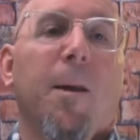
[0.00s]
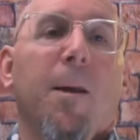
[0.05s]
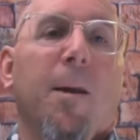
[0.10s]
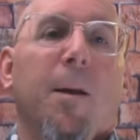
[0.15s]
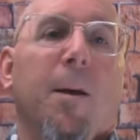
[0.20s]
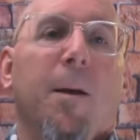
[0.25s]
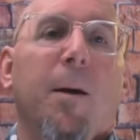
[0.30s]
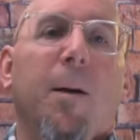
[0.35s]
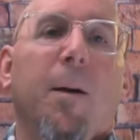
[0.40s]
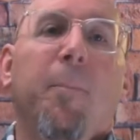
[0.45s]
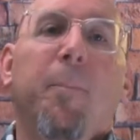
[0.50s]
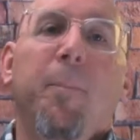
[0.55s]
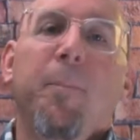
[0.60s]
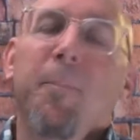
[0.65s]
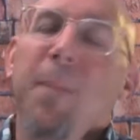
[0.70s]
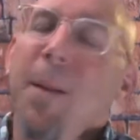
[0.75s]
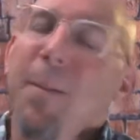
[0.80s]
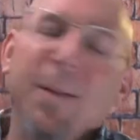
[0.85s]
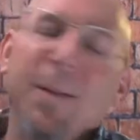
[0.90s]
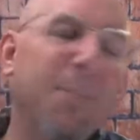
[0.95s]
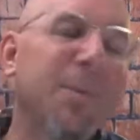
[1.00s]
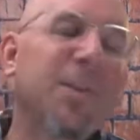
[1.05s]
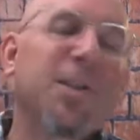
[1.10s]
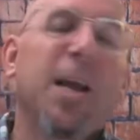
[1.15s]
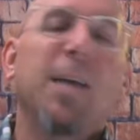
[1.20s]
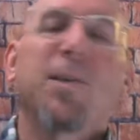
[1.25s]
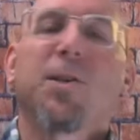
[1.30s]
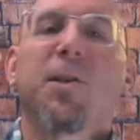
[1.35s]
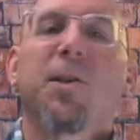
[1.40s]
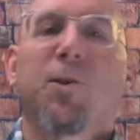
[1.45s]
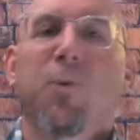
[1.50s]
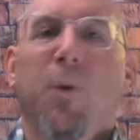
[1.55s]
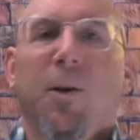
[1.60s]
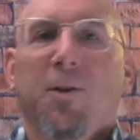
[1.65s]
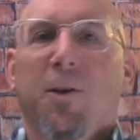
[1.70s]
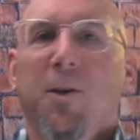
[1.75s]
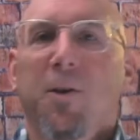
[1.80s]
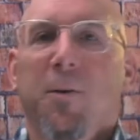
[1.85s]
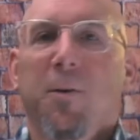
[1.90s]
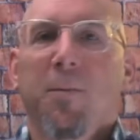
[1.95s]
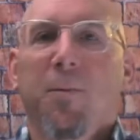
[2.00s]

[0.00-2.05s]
Let me just ask you this question.